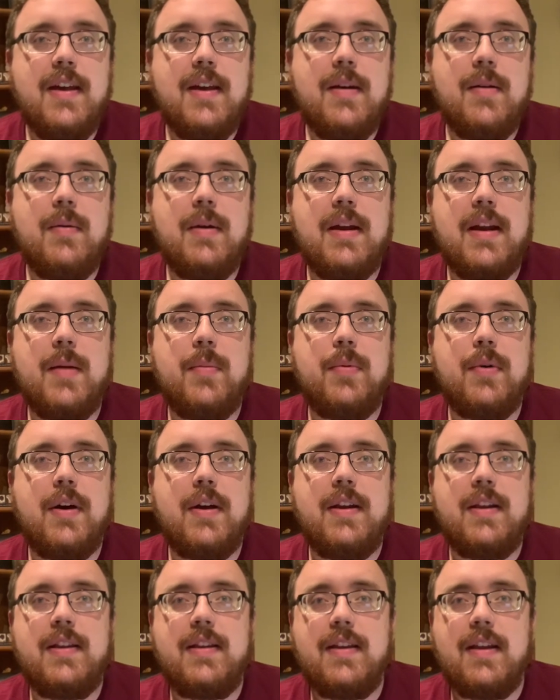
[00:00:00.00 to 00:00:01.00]
when I brought
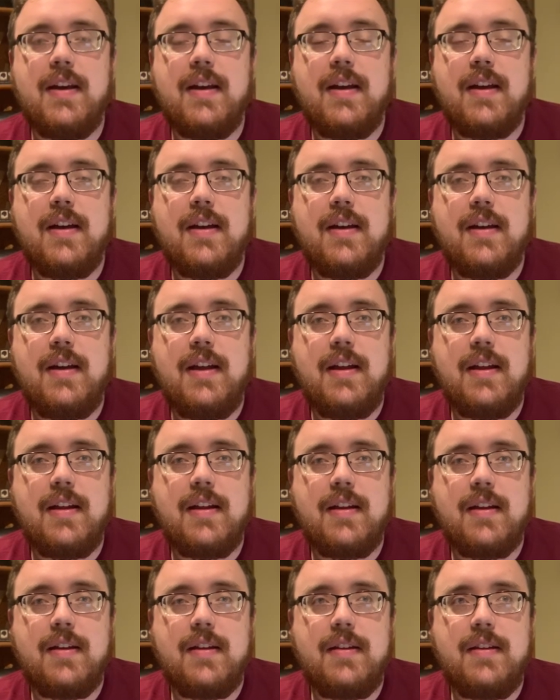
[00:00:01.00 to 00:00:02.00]
in
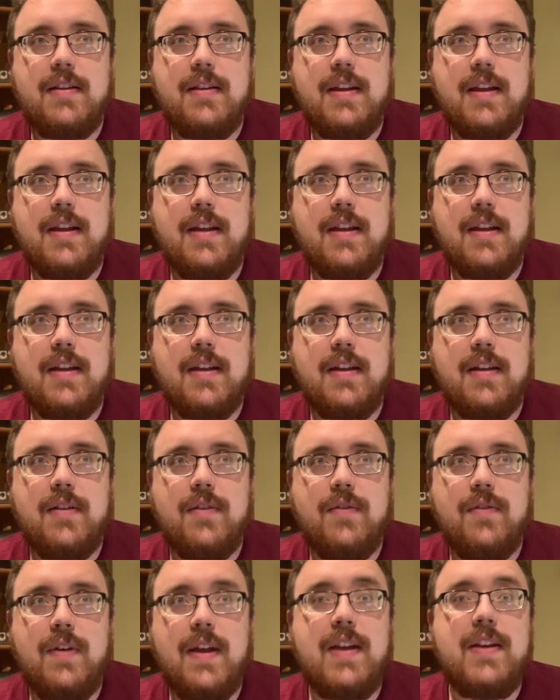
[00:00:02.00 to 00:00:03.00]
the
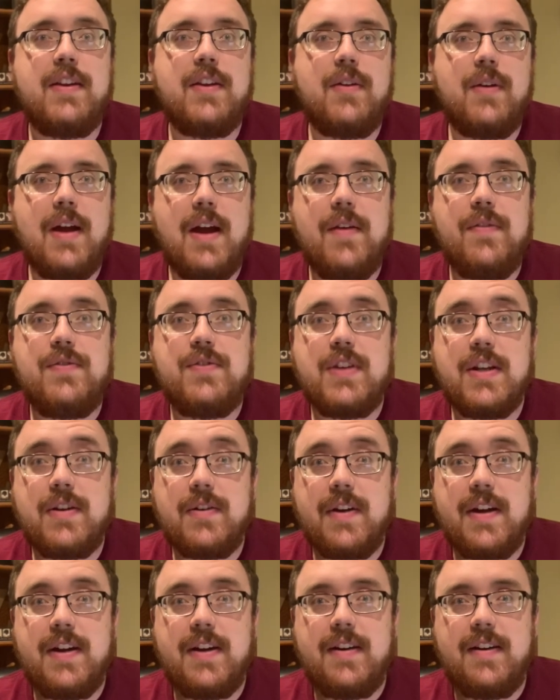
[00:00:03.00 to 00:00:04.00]
Van de Graaff
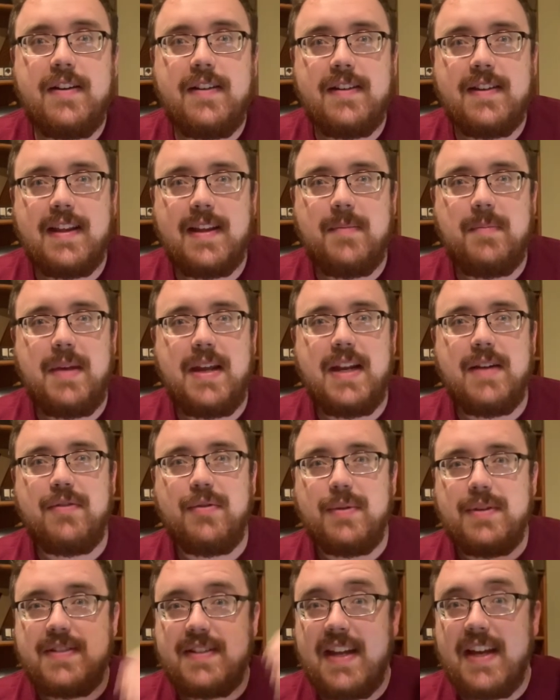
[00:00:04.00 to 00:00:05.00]
generator that made
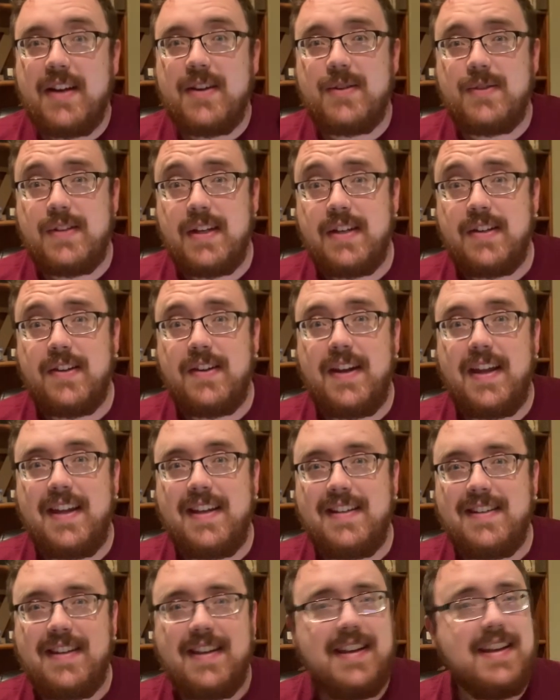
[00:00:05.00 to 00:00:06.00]
everyone's hair stand on
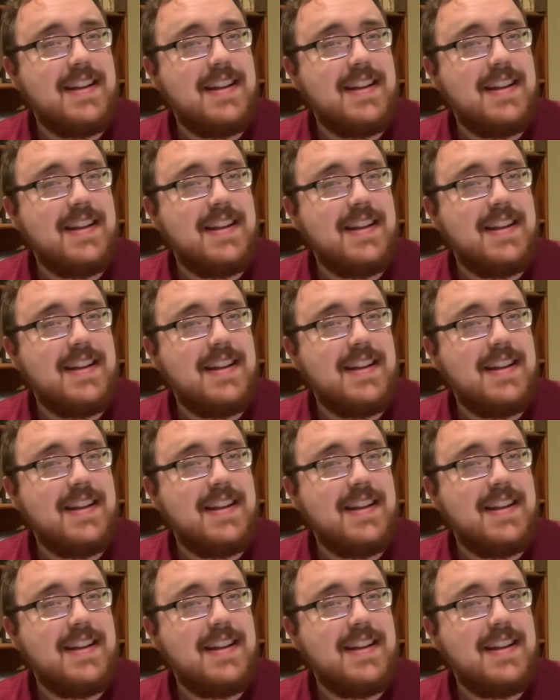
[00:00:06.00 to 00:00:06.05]
end.